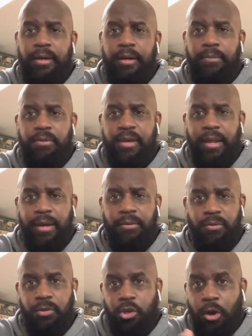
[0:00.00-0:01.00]
Shout out
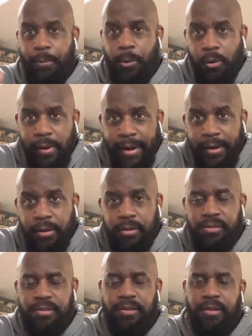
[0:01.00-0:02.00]
to Noble
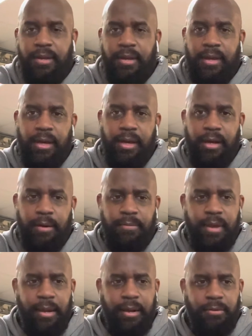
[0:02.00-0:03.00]
Records.
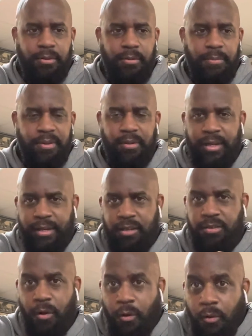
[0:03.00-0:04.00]
Shout out to Miss Lady
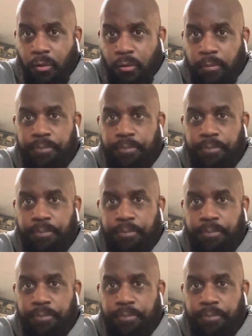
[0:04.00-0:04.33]
Soul.